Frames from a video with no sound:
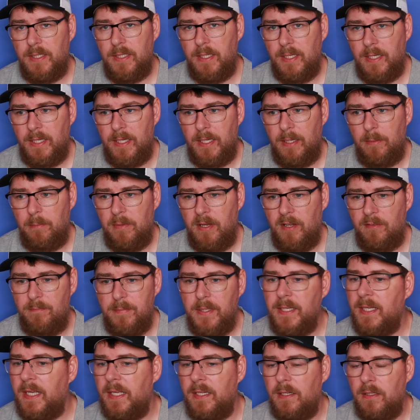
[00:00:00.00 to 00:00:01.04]
I've
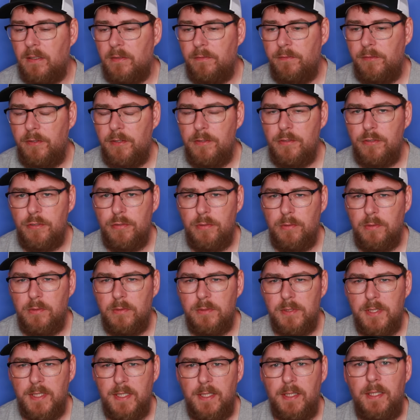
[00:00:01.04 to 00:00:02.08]
been getting a few
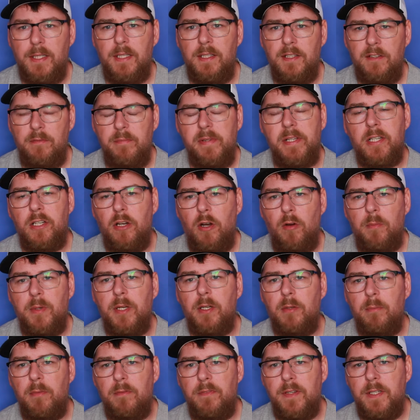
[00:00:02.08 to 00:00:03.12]
trolls lately. They've been
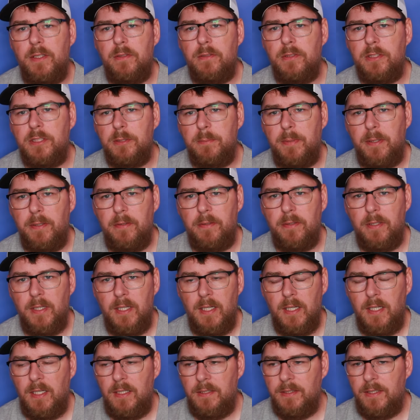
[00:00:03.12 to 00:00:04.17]
commenting on my videos
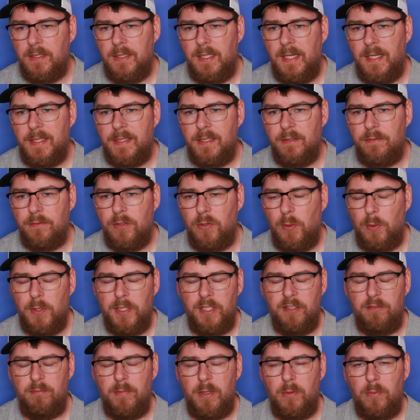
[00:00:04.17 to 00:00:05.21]
about the lack of
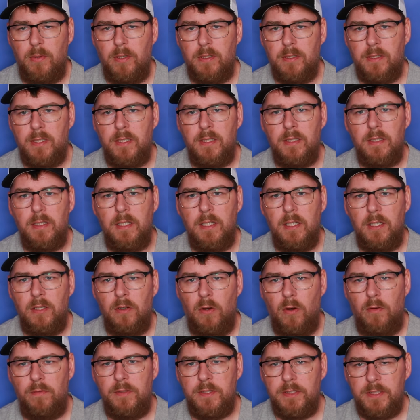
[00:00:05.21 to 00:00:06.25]
quality of my work.
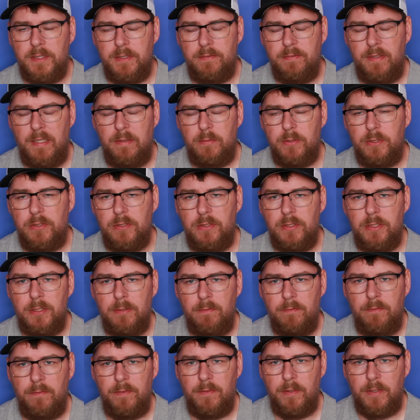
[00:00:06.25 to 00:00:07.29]
Obviously, if I was doing
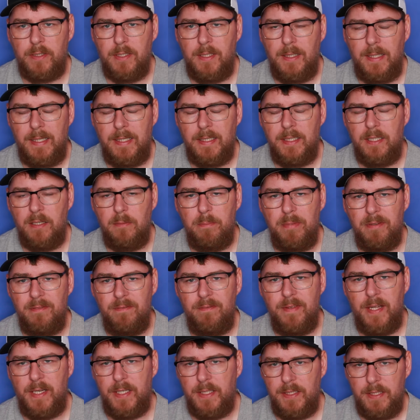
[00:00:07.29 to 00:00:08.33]
something for a client, it'd be
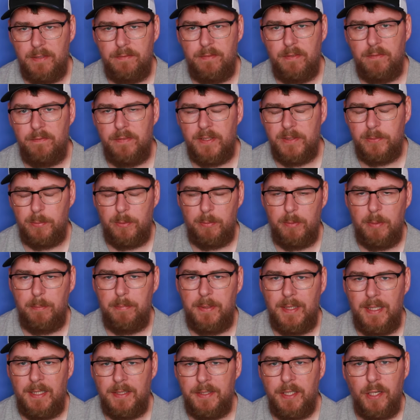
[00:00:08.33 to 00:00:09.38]
very different. Things would be
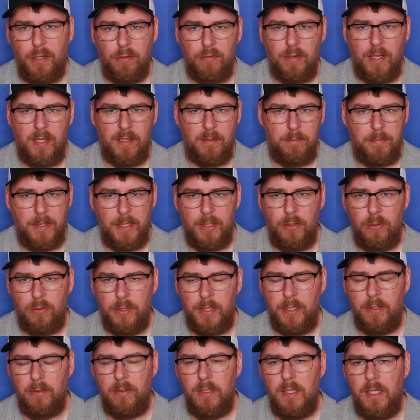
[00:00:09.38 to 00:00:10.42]
planned out rather than me
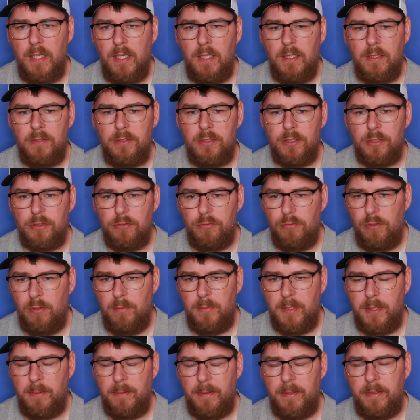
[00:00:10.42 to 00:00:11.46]
going out, just
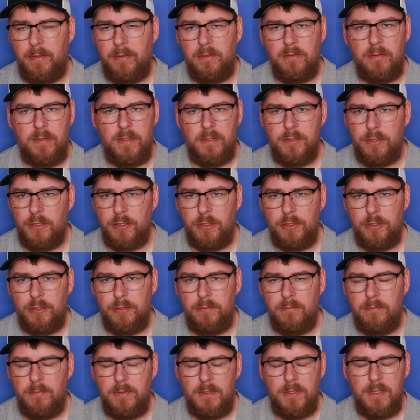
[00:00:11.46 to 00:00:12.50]
roaming about and
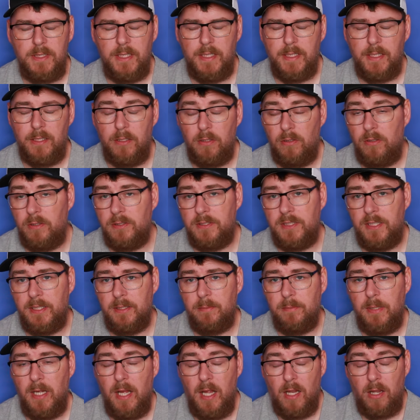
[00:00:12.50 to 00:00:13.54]
just taking a lot of
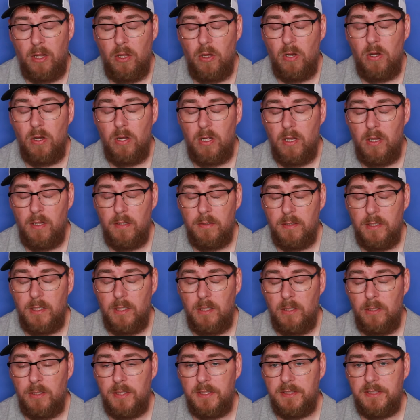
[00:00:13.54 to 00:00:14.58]
time, a lot
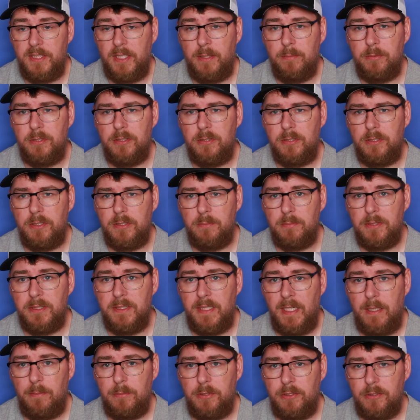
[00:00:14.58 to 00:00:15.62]
of time to some
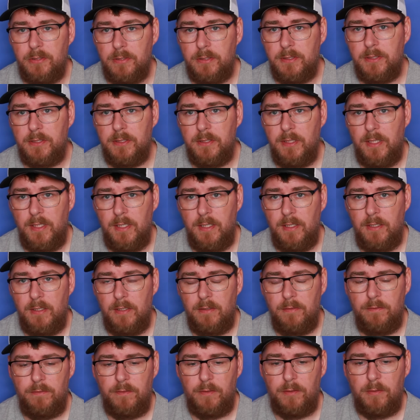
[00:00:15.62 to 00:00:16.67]
snapshots
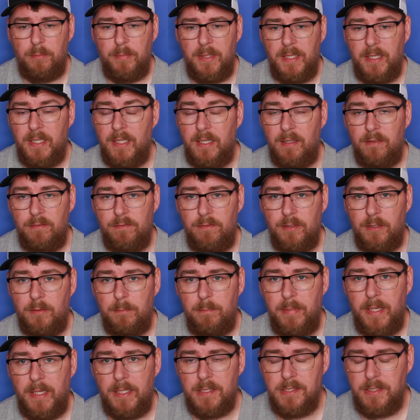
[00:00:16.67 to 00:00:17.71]
for me to have
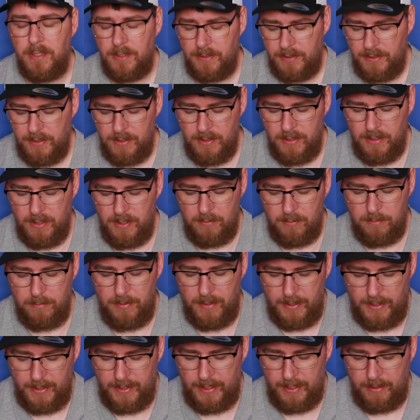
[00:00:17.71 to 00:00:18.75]
fun personally.
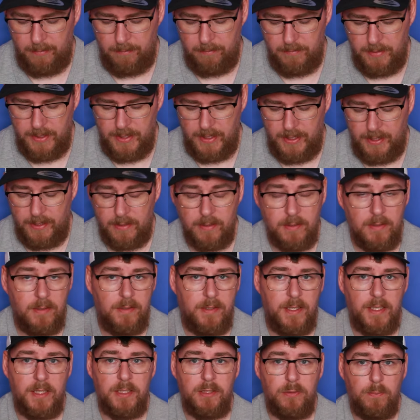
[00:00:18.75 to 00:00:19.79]
But yeah,
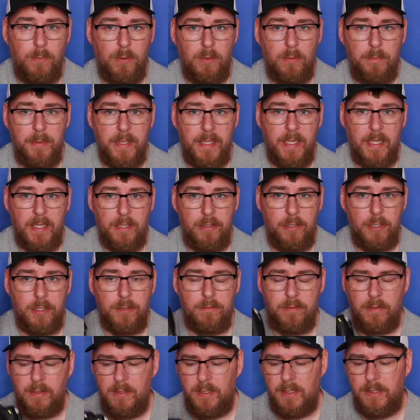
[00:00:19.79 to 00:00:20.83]
this will be getting
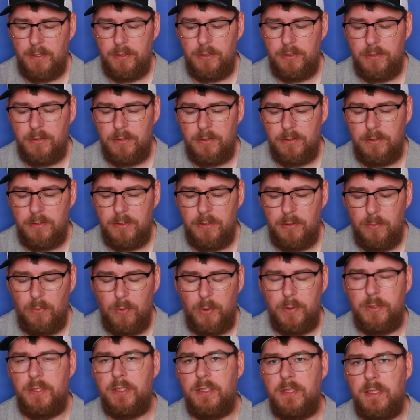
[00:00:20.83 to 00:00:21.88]
used for client shoots
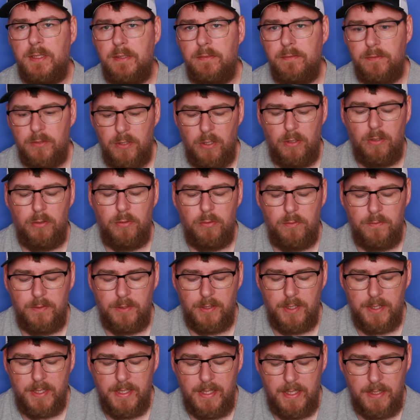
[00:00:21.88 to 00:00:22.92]
once I've gotten
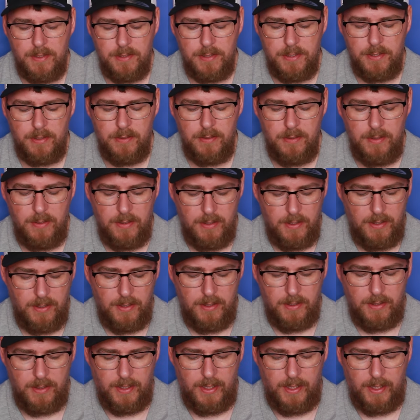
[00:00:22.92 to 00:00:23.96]
over the cancer,
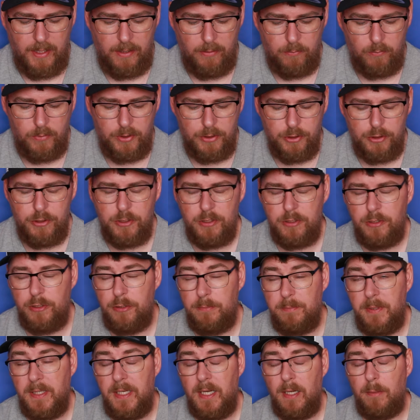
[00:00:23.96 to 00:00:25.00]
which
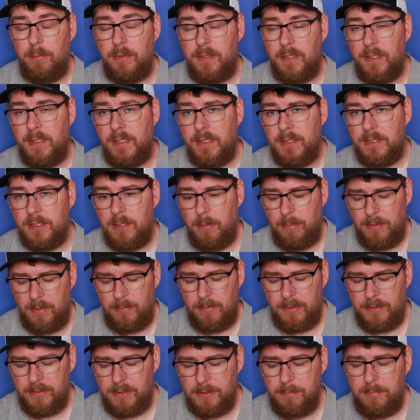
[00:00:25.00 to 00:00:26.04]
should be happening in the next couple of
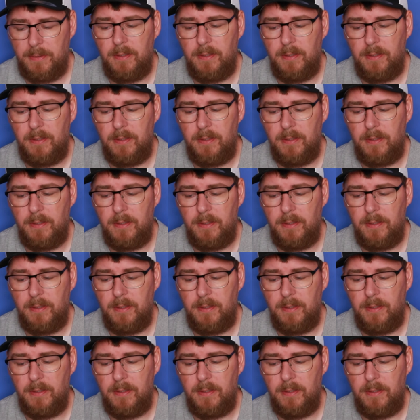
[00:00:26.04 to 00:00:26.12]
months.